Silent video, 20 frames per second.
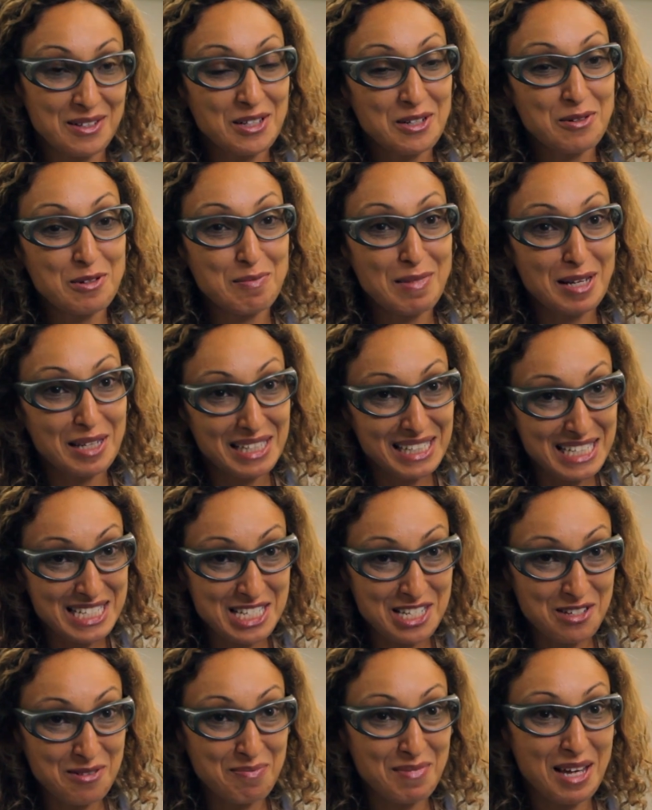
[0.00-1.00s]
When
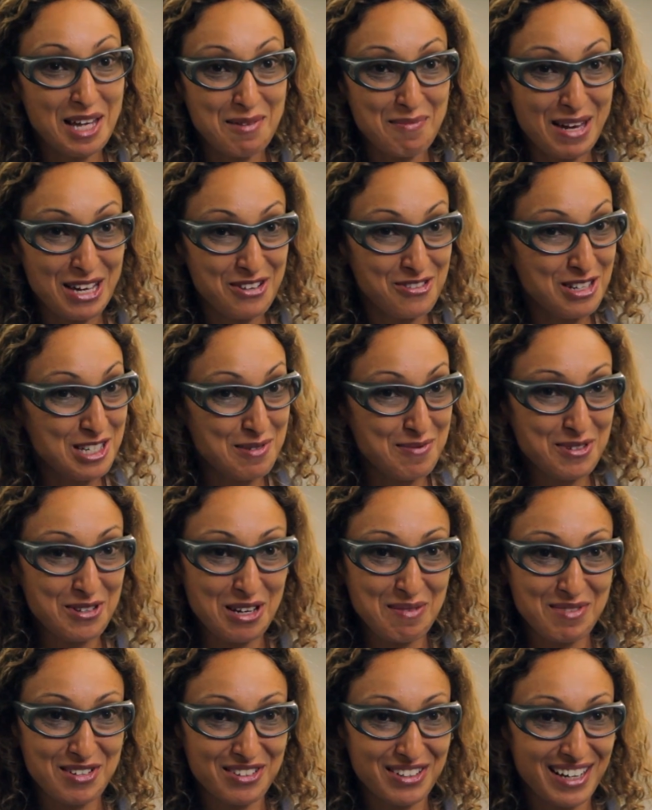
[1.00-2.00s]
magnesium batteries
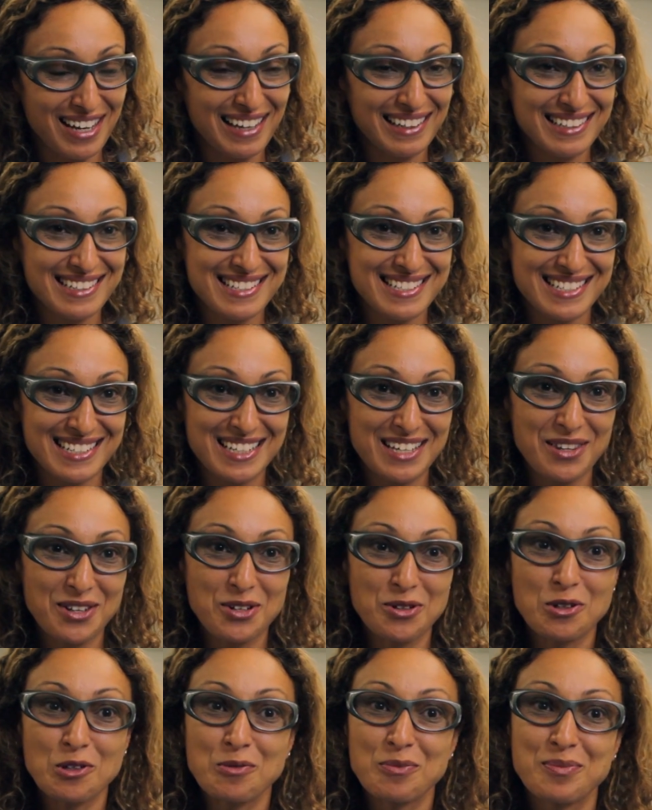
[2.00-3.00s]
become a reality, they
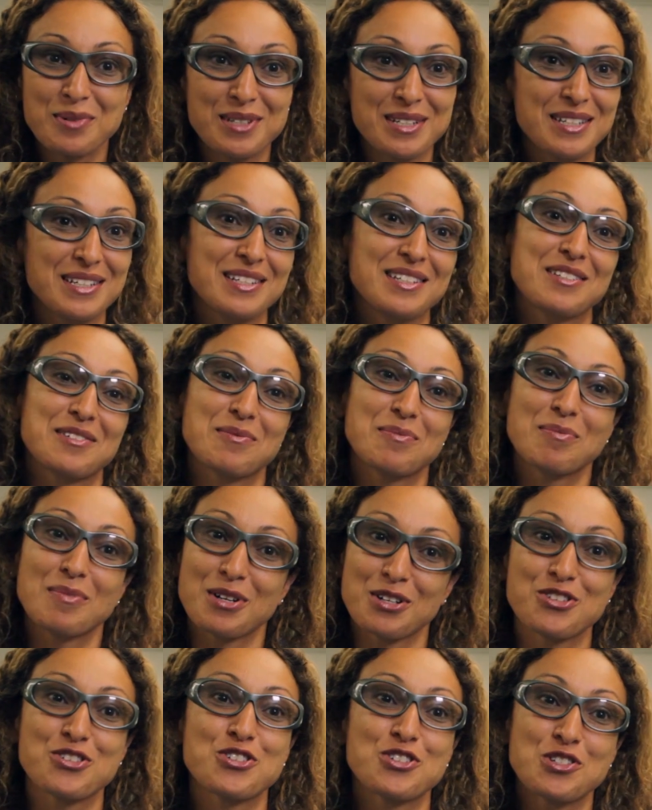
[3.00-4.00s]
will be
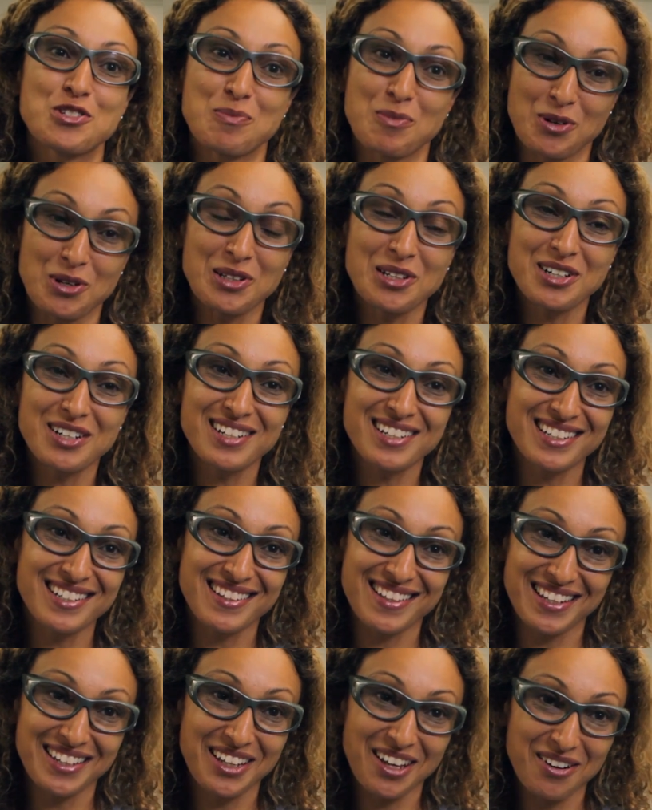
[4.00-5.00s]
much smaller
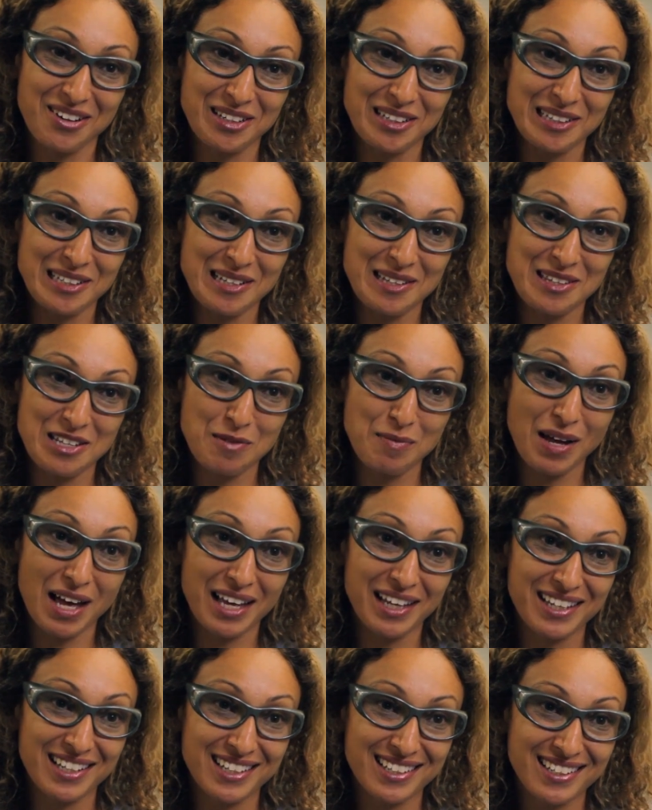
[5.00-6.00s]
than current lithium
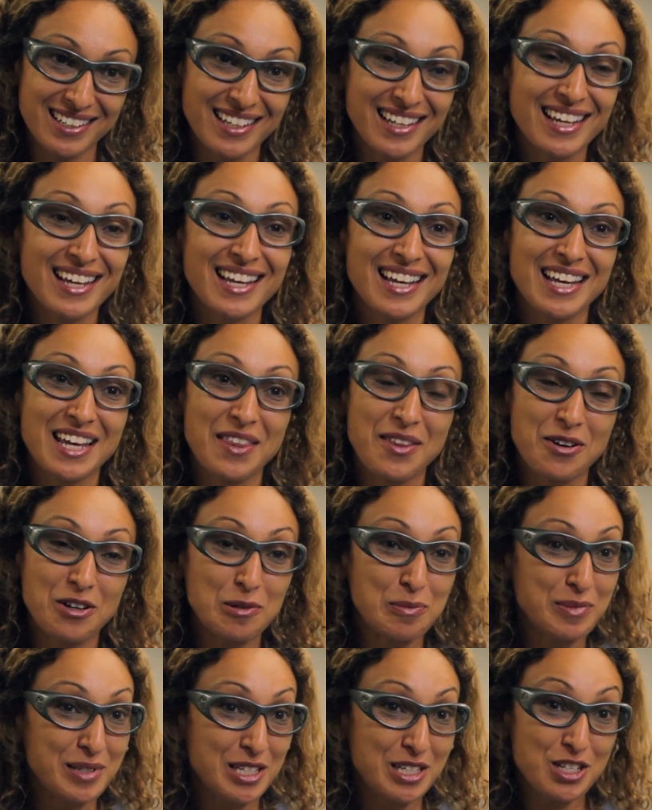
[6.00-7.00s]
ion, they will
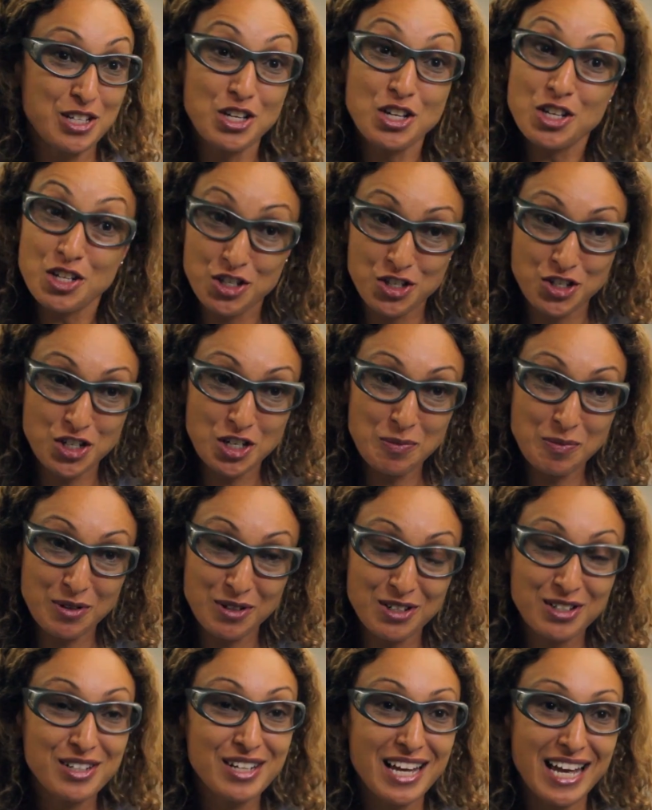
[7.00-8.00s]
be
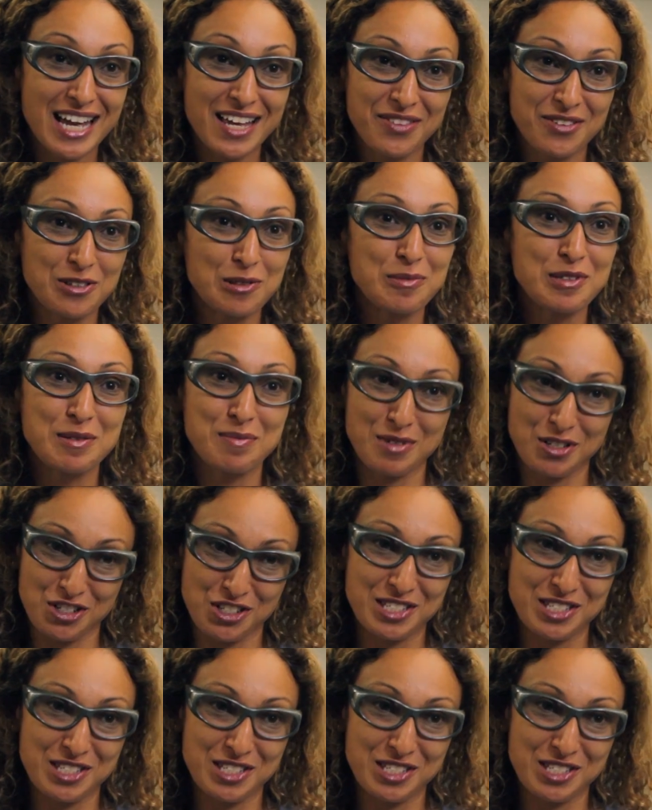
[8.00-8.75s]
cheaper, and they will be much